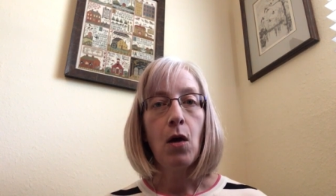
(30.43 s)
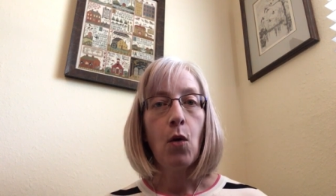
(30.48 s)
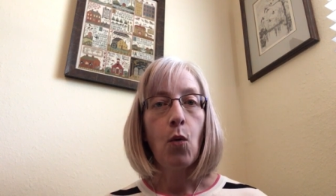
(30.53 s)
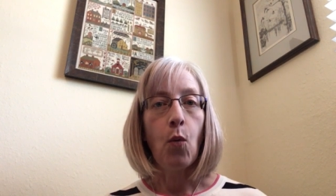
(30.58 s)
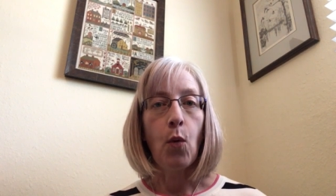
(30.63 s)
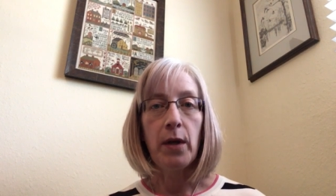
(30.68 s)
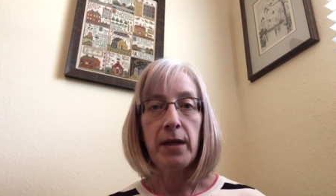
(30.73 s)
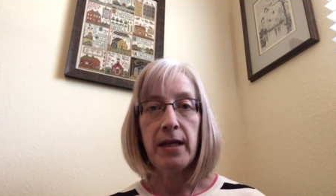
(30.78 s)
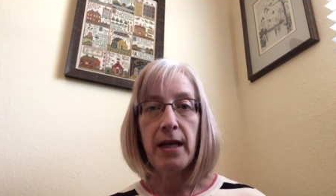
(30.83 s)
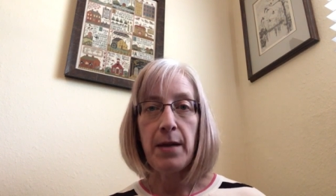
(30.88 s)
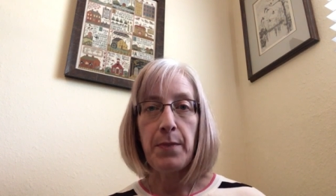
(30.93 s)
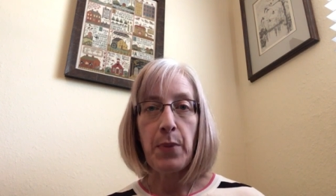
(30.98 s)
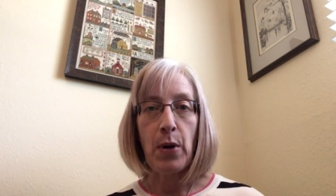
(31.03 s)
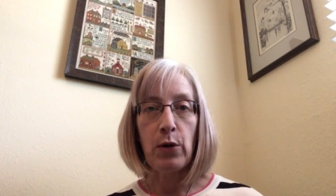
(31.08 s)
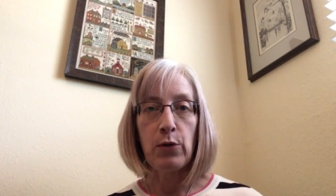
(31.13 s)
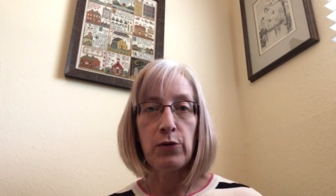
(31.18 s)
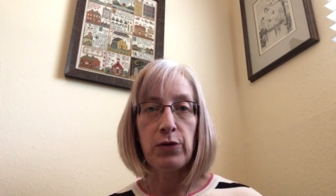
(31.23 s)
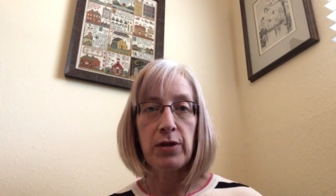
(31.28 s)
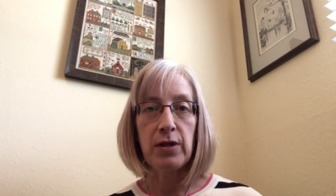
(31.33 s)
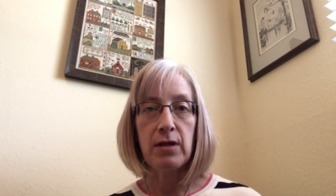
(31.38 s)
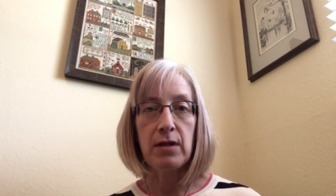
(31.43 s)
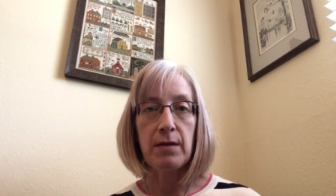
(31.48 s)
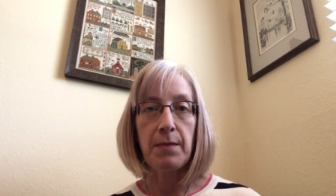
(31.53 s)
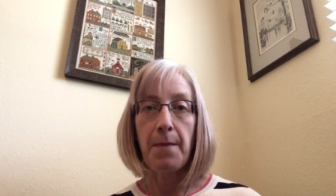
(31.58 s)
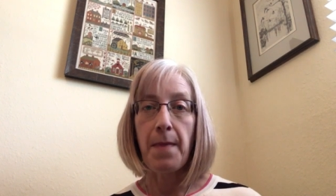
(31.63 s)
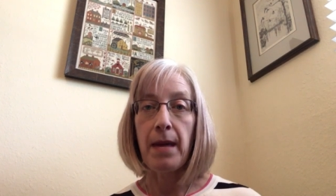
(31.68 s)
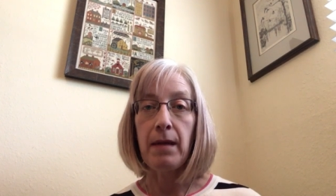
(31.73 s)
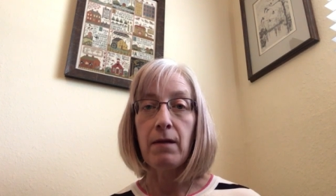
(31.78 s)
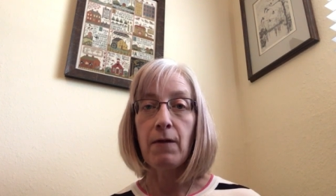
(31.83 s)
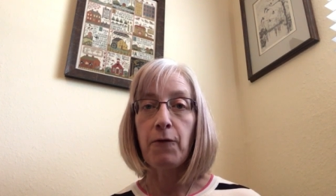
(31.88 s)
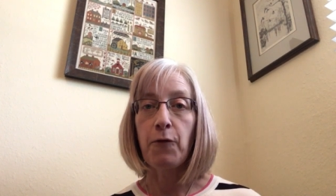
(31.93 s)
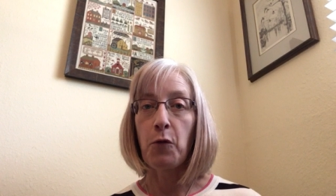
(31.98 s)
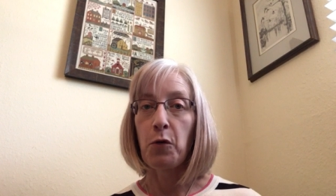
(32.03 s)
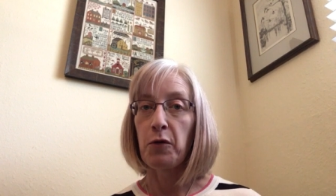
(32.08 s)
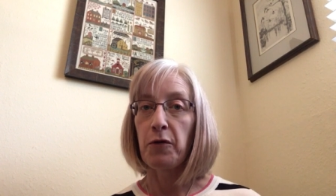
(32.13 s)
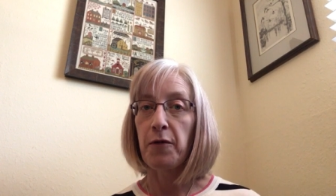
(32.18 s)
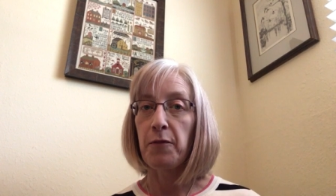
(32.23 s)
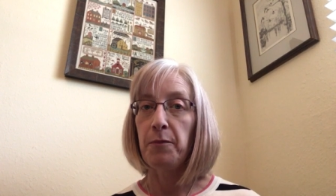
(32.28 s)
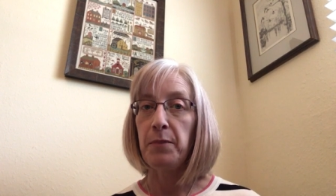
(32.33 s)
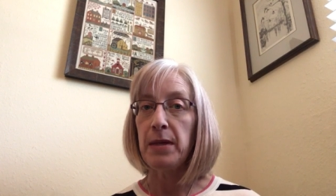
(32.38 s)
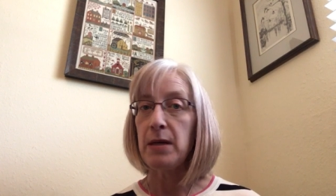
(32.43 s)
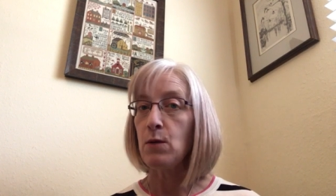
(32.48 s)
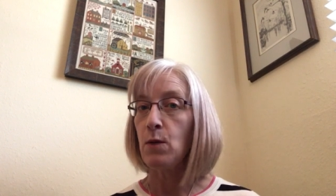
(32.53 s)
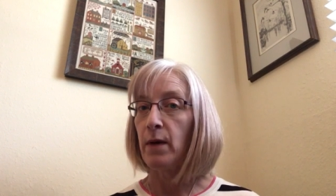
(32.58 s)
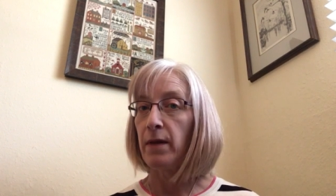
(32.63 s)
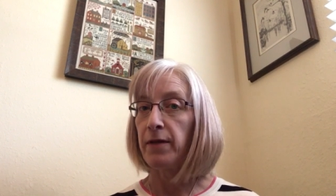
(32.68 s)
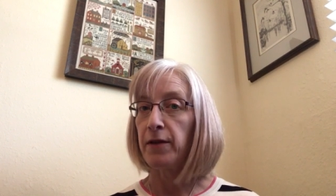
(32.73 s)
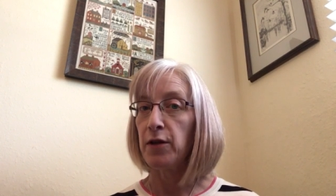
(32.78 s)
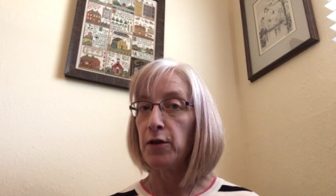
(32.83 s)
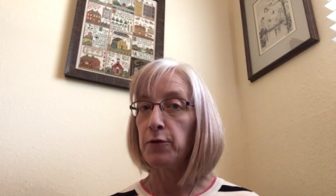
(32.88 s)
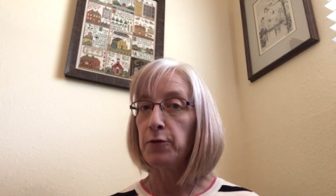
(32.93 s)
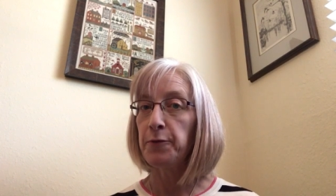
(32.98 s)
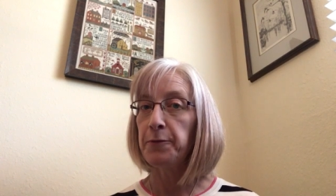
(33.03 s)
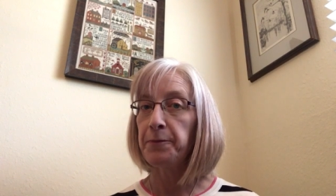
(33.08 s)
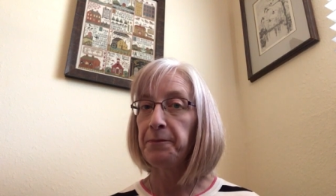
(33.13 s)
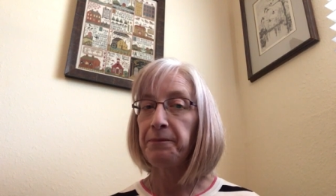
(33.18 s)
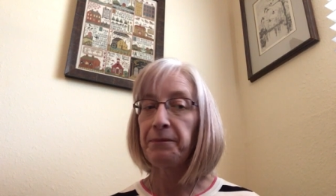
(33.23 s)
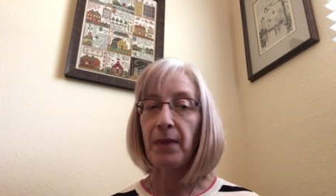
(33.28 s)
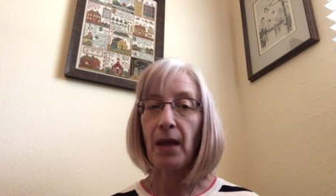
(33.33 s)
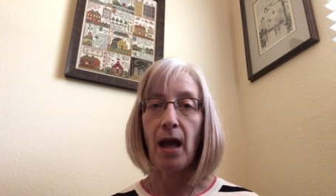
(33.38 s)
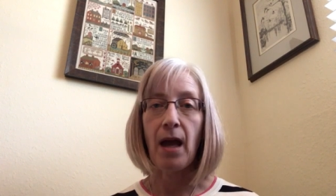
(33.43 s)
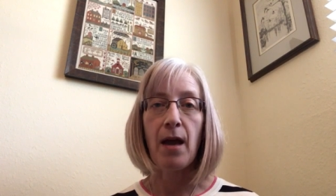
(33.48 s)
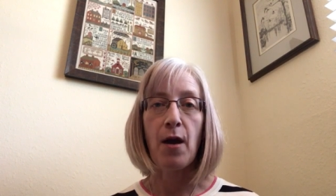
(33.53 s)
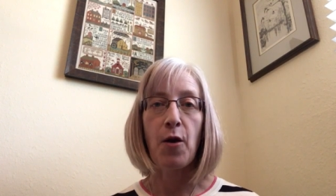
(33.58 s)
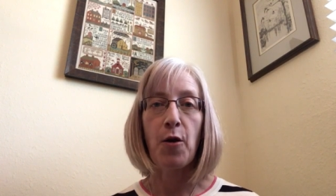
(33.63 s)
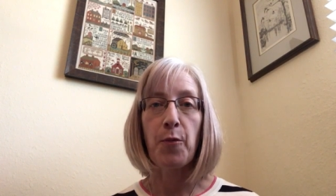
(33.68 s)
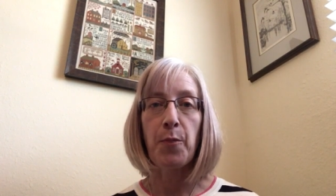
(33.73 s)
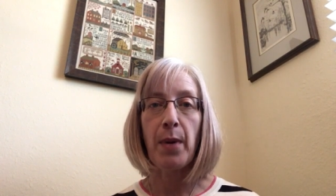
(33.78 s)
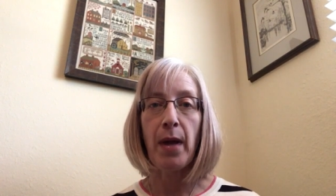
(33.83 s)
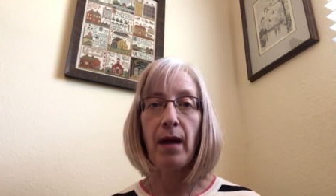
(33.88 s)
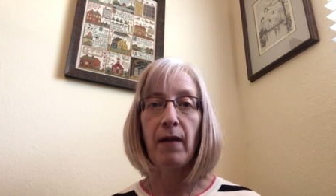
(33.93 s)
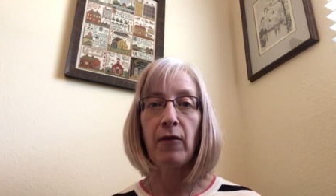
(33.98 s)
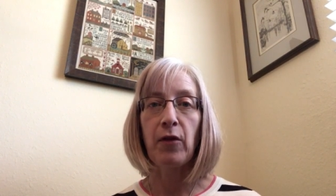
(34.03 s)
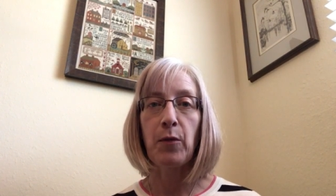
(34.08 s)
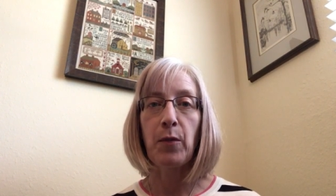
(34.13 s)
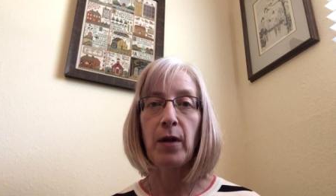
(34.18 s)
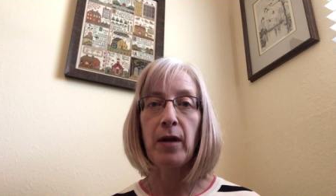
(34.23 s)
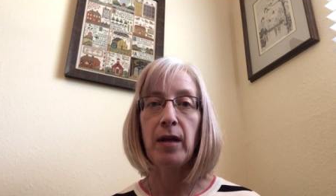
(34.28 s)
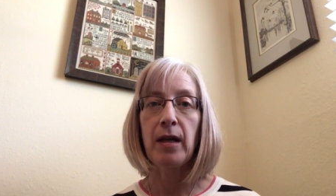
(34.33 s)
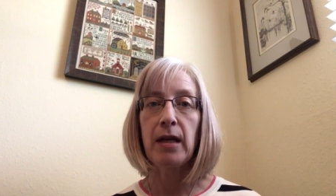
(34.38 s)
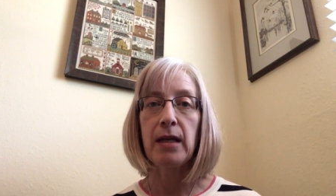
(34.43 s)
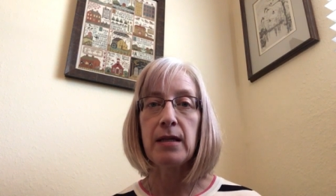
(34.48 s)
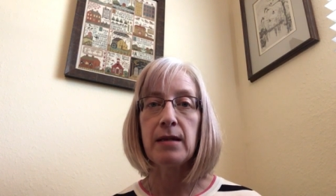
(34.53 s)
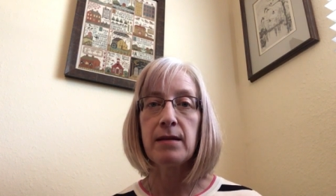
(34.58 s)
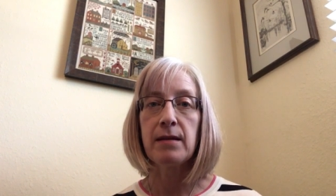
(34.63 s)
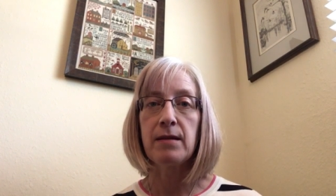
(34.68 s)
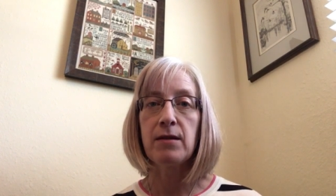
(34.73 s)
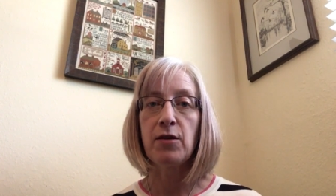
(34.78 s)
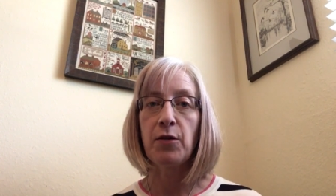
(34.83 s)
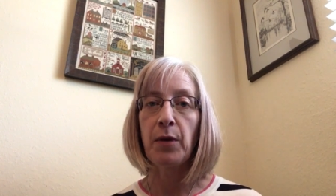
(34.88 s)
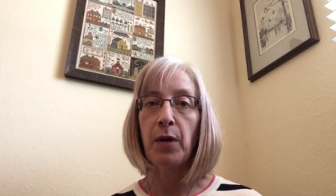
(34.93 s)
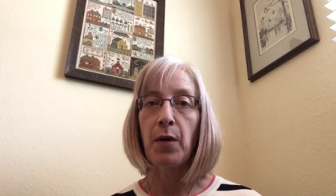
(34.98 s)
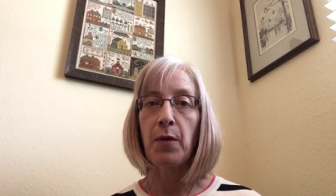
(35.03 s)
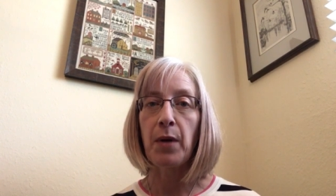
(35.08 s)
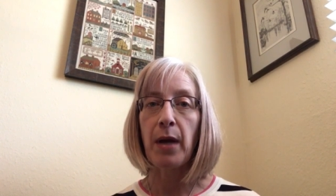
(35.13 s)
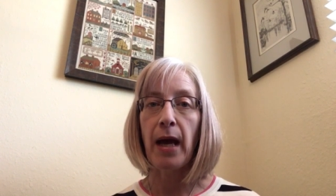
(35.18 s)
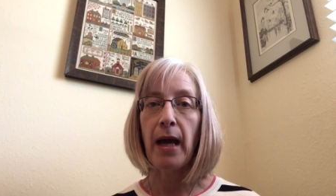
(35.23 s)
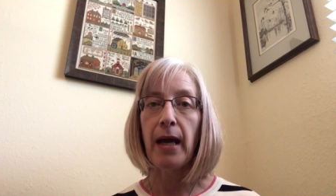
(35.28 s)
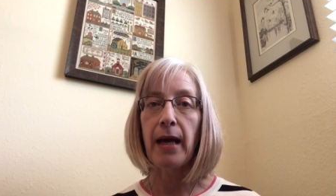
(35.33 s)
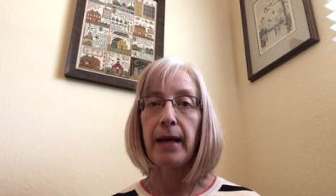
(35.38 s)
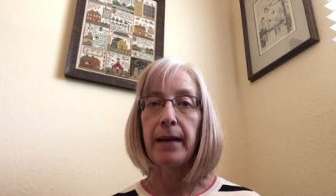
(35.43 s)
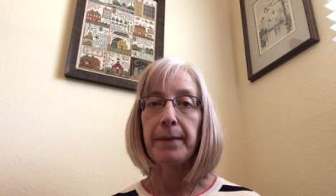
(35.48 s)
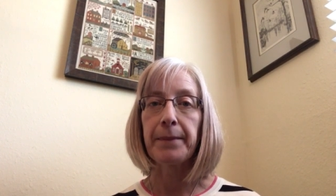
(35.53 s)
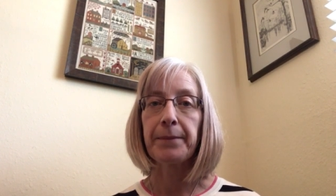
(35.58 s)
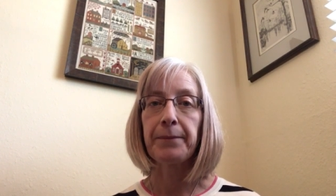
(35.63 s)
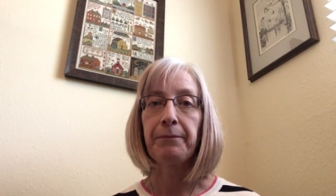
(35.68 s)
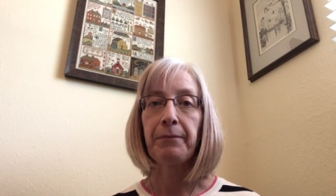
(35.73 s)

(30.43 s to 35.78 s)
one day post May the 4th be with you. I hope everyone is doing okay.